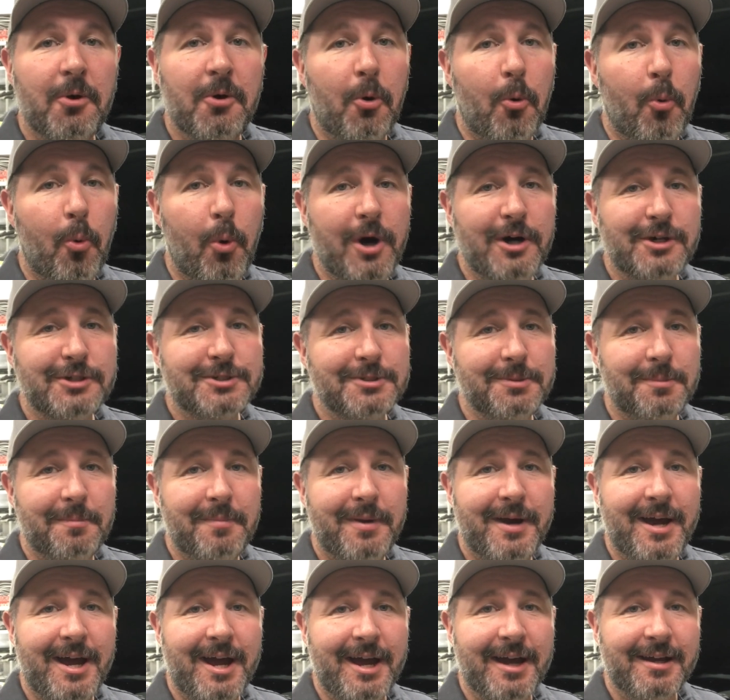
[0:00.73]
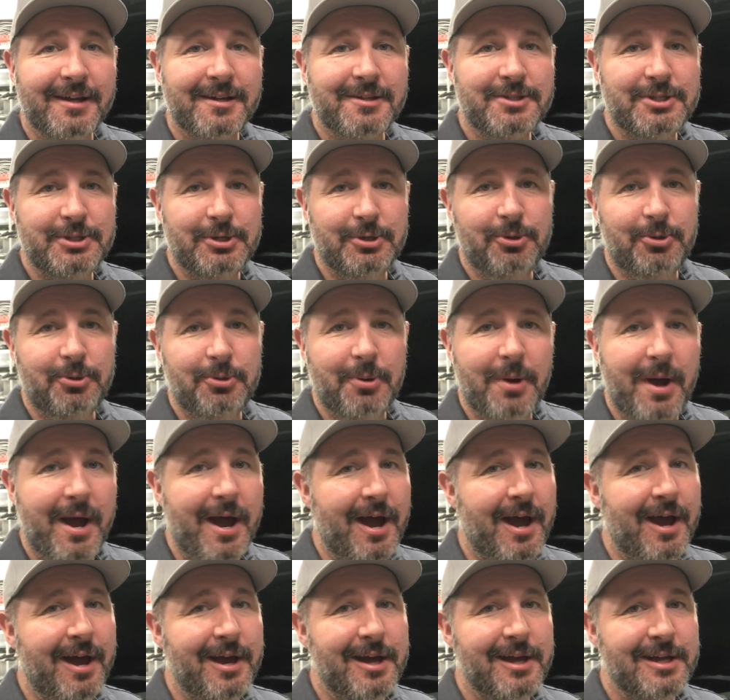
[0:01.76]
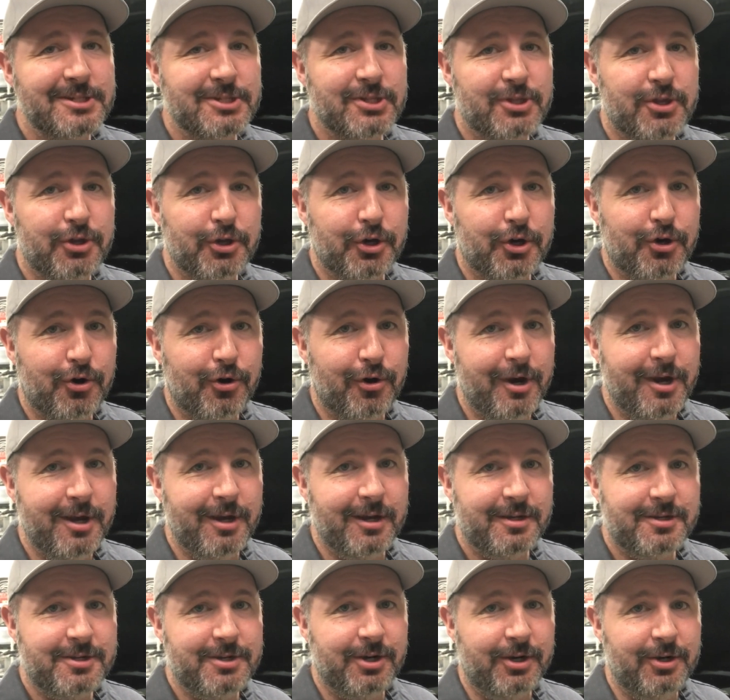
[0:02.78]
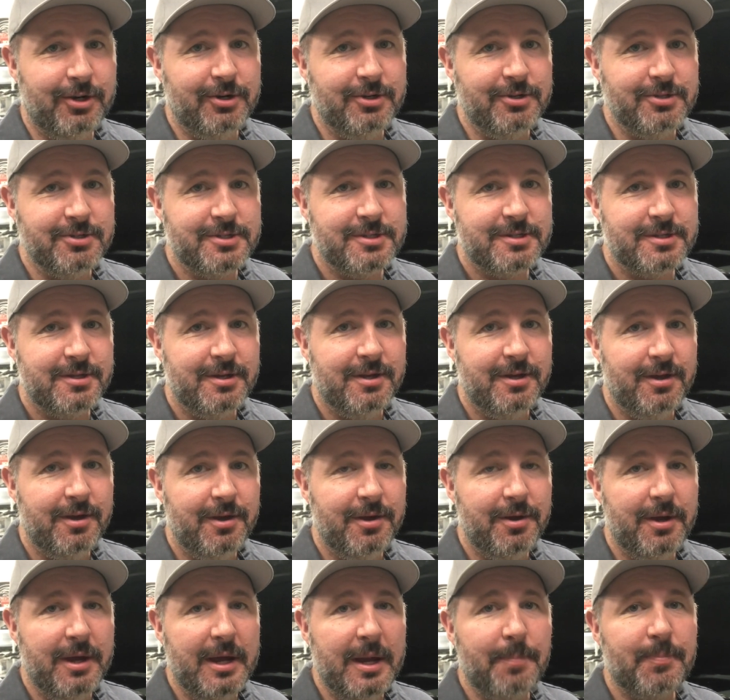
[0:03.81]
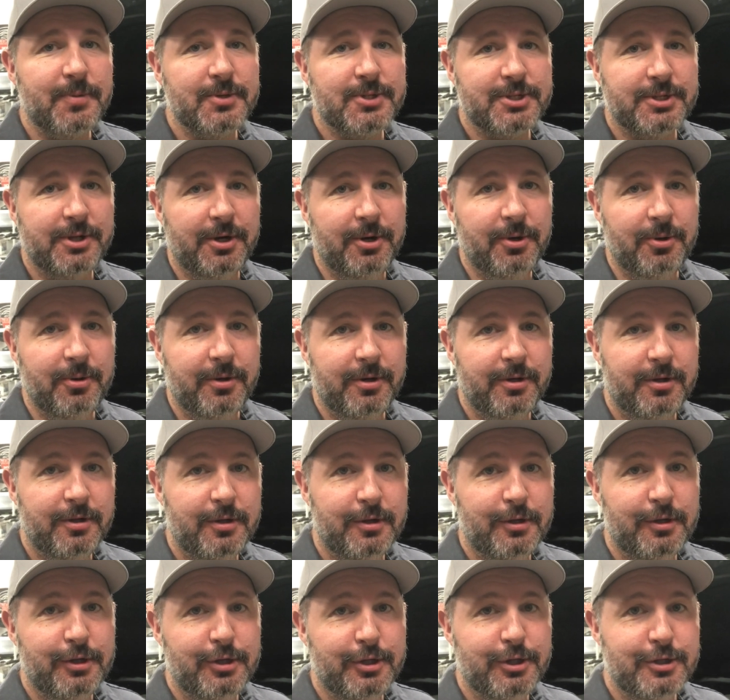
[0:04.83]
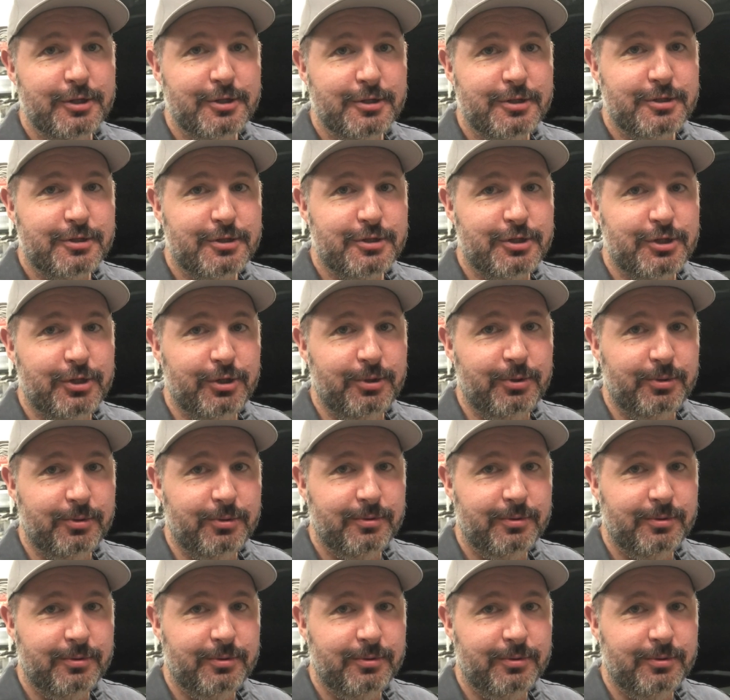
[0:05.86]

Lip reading: Welcome back to As the Crank Turns, Episode 2.